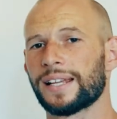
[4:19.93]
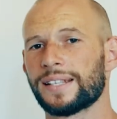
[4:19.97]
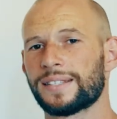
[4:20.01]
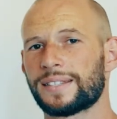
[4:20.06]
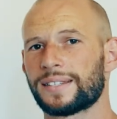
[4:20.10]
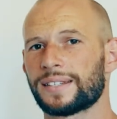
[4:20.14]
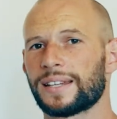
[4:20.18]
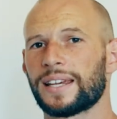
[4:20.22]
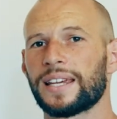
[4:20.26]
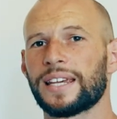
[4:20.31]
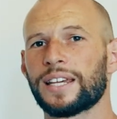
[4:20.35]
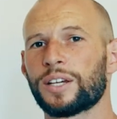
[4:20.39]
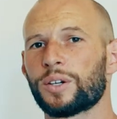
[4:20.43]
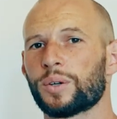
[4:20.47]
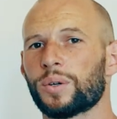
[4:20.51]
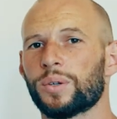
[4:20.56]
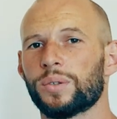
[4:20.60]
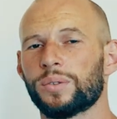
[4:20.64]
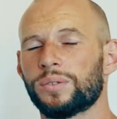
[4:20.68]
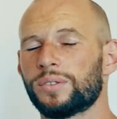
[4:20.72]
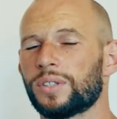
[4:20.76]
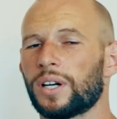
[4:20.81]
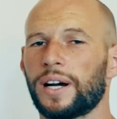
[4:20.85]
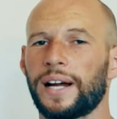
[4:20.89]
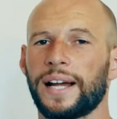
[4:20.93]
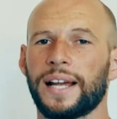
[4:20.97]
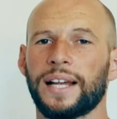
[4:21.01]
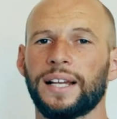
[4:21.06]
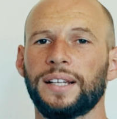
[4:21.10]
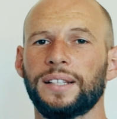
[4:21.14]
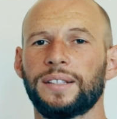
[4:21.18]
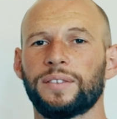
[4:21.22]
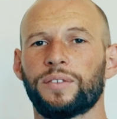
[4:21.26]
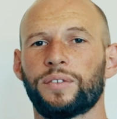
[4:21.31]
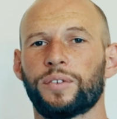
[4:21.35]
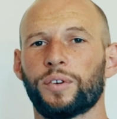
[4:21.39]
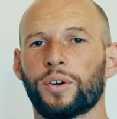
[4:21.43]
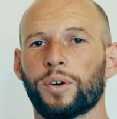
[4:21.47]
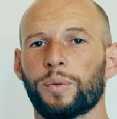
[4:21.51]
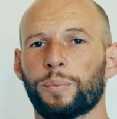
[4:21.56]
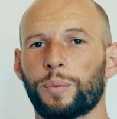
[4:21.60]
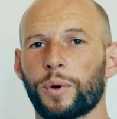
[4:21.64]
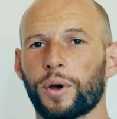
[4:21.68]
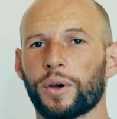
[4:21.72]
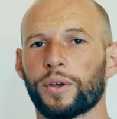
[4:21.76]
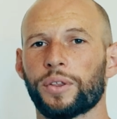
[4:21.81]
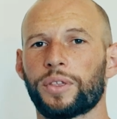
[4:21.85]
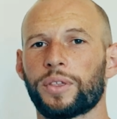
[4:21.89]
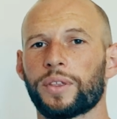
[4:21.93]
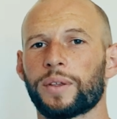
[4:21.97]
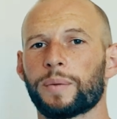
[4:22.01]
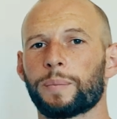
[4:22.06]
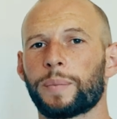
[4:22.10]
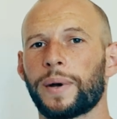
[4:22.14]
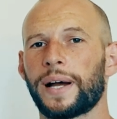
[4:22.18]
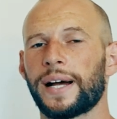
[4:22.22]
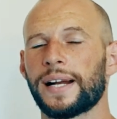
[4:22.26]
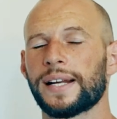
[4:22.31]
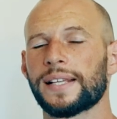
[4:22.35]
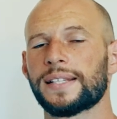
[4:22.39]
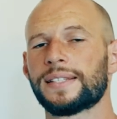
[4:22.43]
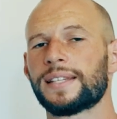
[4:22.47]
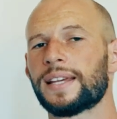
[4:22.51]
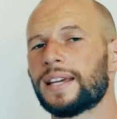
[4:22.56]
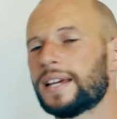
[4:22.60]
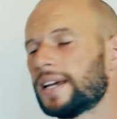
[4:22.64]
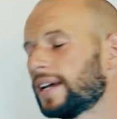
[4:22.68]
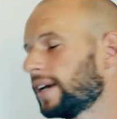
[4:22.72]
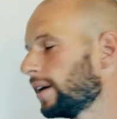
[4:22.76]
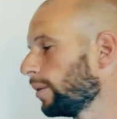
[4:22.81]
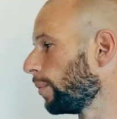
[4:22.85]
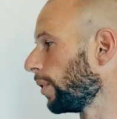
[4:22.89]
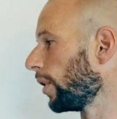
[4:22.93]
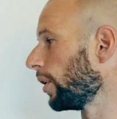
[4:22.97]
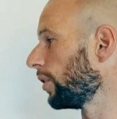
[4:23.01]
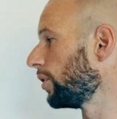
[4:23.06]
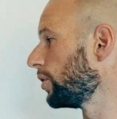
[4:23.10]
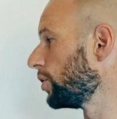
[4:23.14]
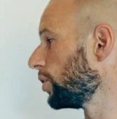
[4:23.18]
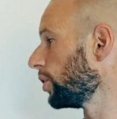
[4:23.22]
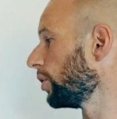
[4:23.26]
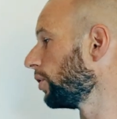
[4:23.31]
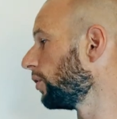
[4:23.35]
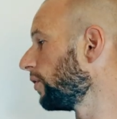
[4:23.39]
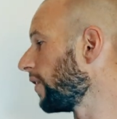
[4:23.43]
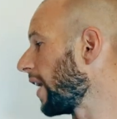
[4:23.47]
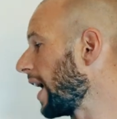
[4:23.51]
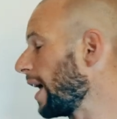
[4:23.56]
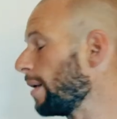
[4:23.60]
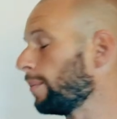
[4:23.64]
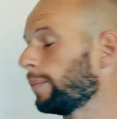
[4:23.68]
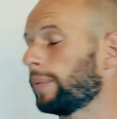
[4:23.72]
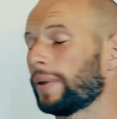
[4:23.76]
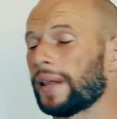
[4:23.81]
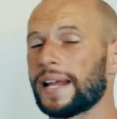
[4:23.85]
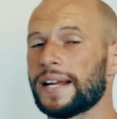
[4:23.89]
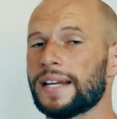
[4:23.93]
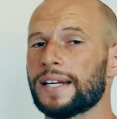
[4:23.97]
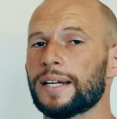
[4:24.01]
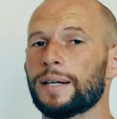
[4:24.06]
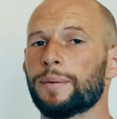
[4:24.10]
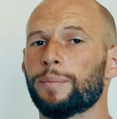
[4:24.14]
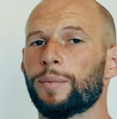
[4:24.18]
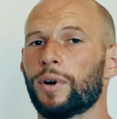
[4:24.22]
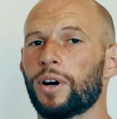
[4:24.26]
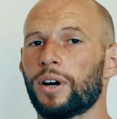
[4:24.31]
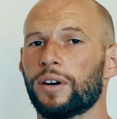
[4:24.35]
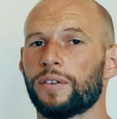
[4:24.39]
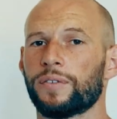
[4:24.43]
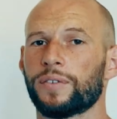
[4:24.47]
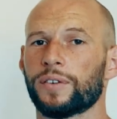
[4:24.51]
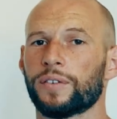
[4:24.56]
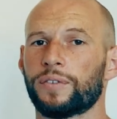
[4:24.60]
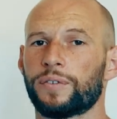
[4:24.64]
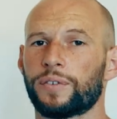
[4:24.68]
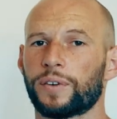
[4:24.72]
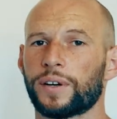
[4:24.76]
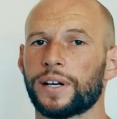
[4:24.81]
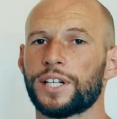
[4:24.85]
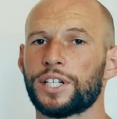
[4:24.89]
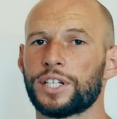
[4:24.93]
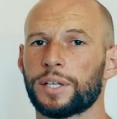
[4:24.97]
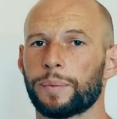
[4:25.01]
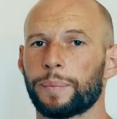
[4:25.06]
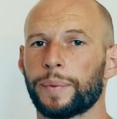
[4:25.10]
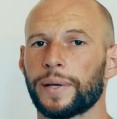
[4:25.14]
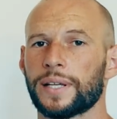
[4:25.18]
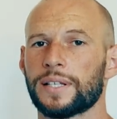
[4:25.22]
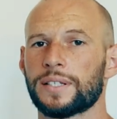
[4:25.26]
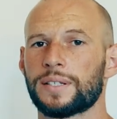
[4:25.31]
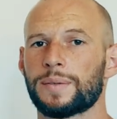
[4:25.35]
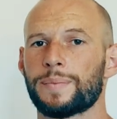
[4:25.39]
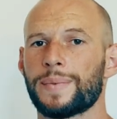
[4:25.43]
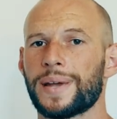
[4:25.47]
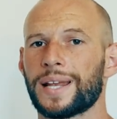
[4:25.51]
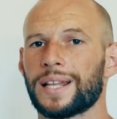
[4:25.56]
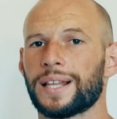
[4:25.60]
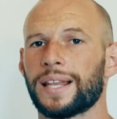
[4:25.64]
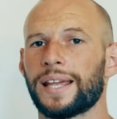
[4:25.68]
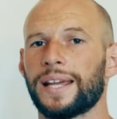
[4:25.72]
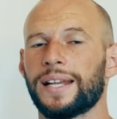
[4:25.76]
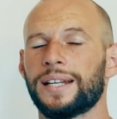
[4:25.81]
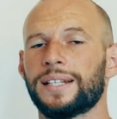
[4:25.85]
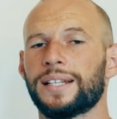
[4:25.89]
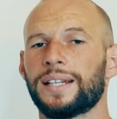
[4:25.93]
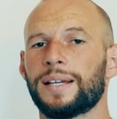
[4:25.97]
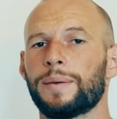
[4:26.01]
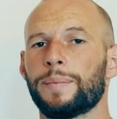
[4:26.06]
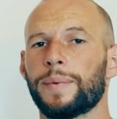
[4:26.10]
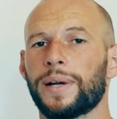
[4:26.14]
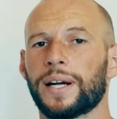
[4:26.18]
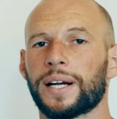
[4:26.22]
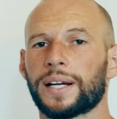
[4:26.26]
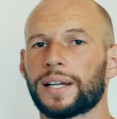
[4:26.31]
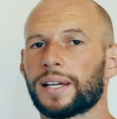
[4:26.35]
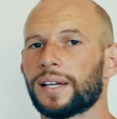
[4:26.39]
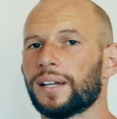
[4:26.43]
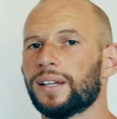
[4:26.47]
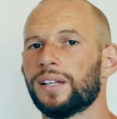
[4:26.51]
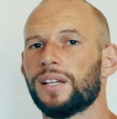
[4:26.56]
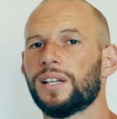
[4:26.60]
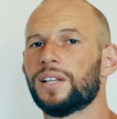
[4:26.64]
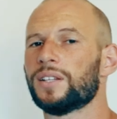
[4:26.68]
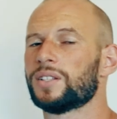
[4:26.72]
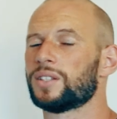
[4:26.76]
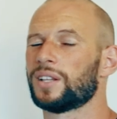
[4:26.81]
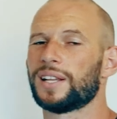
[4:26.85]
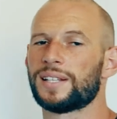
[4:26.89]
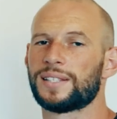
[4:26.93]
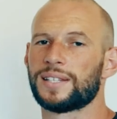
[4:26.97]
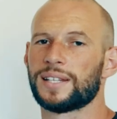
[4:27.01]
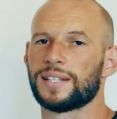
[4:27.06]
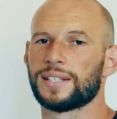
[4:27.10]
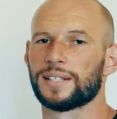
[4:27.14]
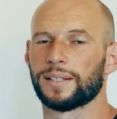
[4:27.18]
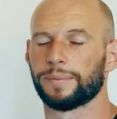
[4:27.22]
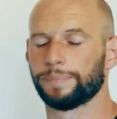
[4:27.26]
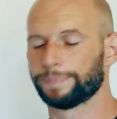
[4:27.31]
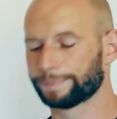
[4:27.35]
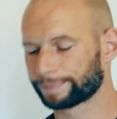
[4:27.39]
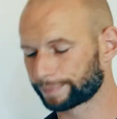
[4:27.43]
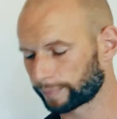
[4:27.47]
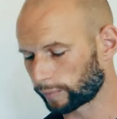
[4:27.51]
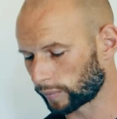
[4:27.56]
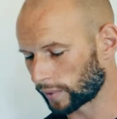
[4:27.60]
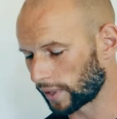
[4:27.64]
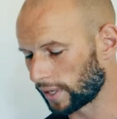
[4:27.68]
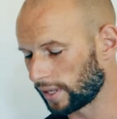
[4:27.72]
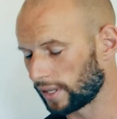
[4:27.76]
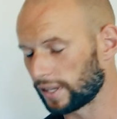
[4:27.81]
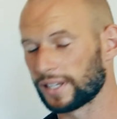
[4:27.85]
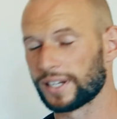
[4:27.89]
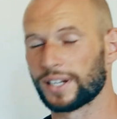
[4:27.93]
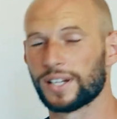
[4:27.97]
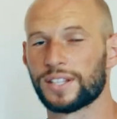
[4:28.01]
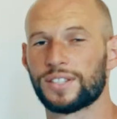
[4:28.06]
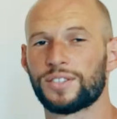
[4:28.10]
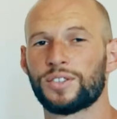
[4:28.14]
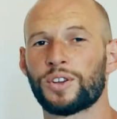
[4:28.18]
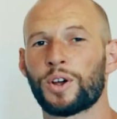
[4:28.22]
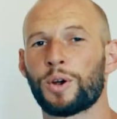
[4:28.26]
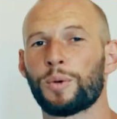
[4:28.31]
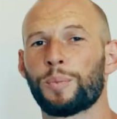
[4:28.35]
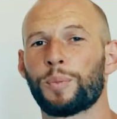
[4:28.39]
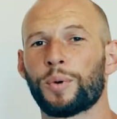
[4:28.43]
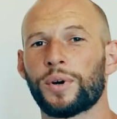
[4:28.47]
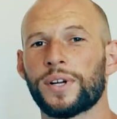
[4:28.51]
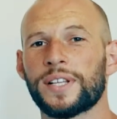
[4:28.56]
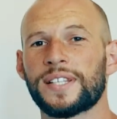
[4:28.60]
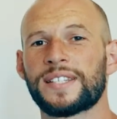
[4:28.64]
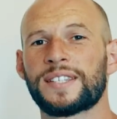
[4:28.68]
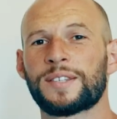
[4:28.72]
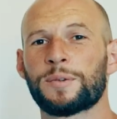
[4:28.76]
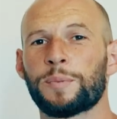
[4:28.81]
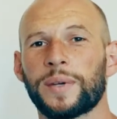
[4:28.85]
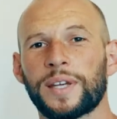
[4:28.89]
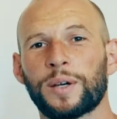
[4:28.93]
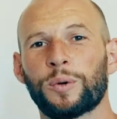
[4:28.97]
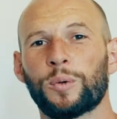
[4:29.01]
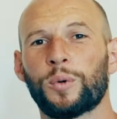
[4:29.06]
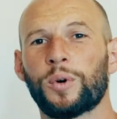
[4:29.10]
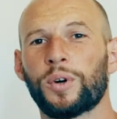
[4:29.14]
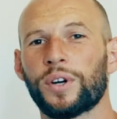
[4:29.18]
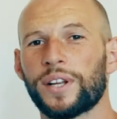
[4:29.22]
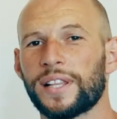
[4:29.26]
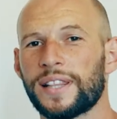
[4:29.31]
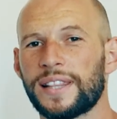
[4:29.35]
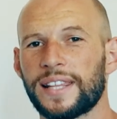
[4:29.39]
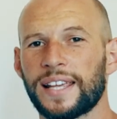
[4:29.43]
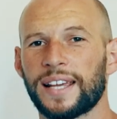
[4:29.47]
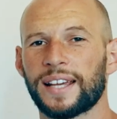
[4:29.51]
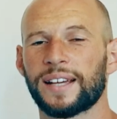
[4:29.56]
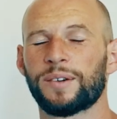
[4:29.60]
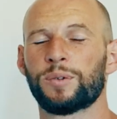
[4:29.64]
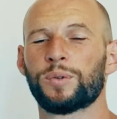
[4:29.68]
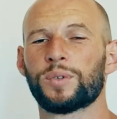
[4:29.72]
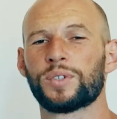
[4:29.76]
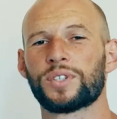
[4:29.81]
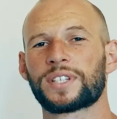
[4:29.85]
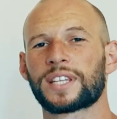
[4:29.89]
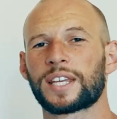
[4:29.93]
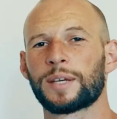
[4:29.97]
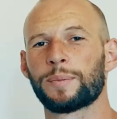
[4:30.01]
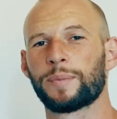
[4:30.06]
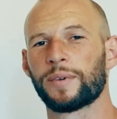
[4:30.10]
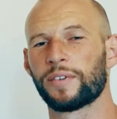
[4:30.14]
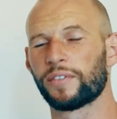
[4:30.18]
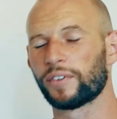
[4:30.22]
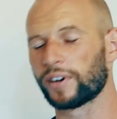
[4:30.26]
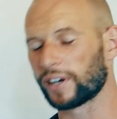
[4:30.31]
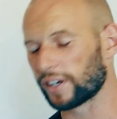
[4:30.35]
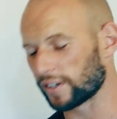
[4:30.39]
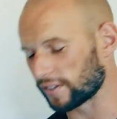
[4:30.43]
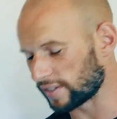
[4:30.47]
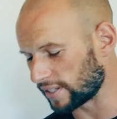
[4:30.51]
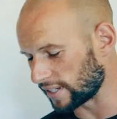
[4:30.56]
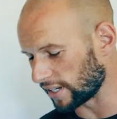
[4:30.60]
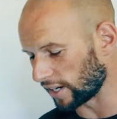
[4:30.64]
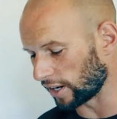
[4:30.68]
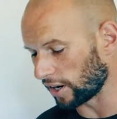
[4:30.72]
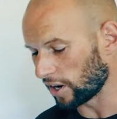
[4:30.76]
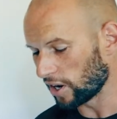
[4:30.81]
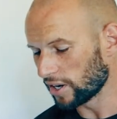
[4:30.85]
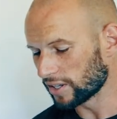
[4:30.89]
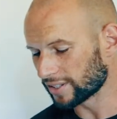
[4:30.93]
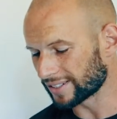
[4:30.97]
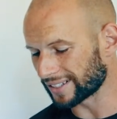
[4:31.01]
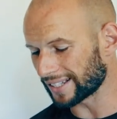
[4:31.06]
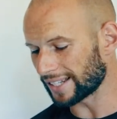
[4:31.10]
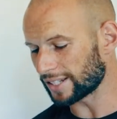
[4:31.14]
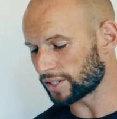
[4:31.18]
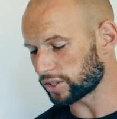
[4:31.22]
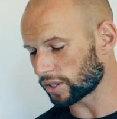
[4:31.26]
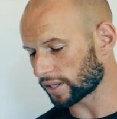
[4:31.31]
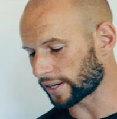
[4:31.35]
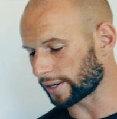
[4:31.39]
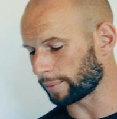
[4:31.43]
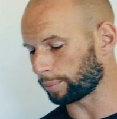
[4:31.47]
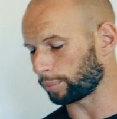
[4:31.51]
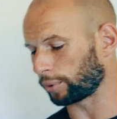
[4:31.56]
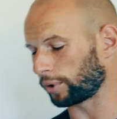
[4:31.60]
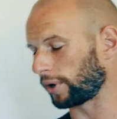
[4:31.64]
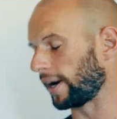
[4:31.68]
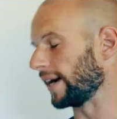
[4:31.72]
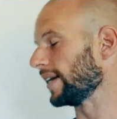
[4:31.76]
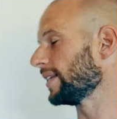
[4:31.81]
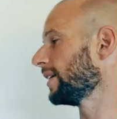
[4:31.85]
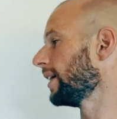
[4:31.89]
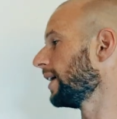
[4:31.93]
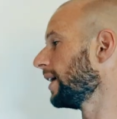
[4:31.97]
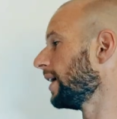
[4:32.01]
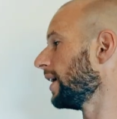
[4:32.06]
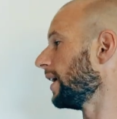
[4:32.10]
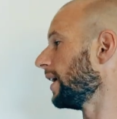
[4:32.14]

It's equal tie for both parties. Both Joovv and Platinum offer free shipping to mainland America. So that's easy. There's no points to be awarded there. We'll just keep everyone on zero. So let's look at price.